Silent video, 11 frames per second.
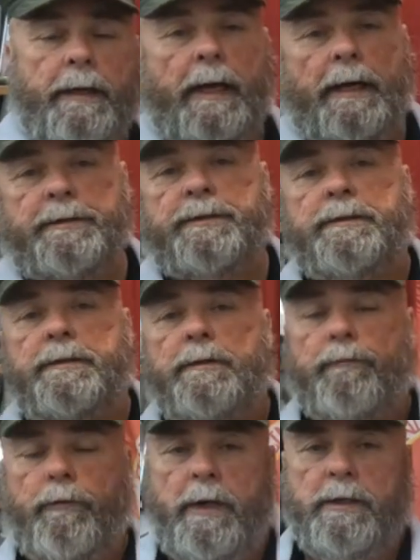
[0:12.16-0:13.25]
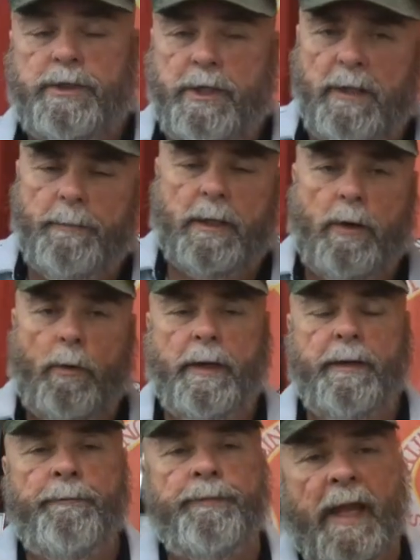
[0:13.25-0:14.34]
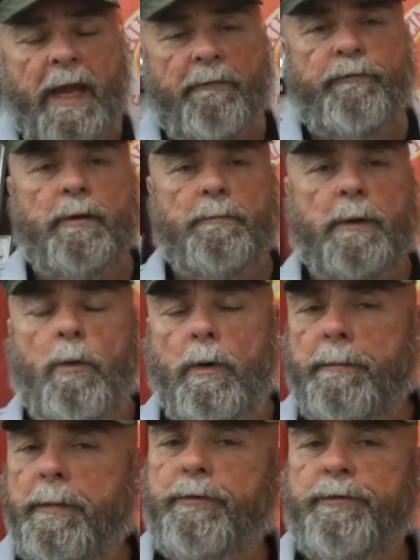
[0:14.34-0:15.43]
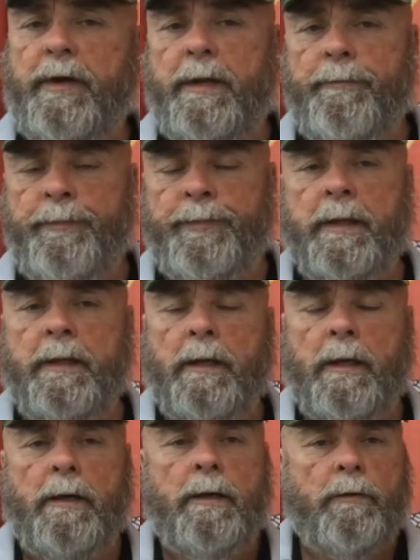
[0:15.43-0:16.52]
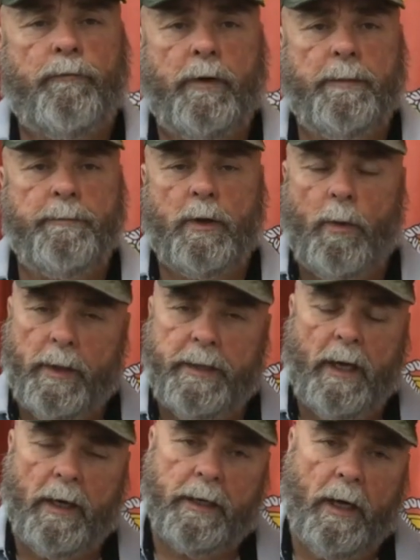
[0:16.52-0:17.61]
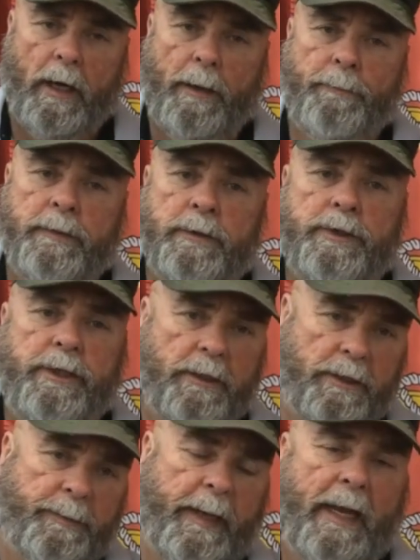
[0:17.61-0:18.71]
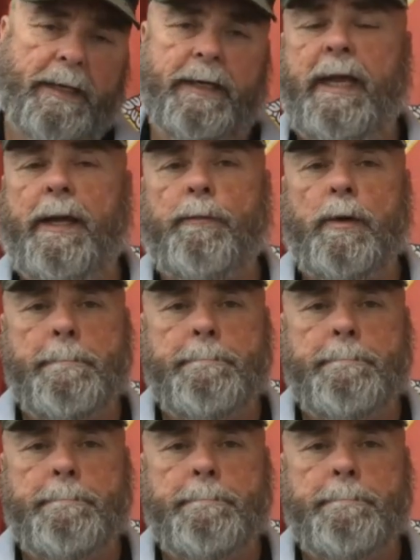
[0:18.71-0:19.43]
Hey guys, it's Fred and Sheila McCoy, Hatfield McCoy Museum, fredmccoy.com. Sheila's behind the camera.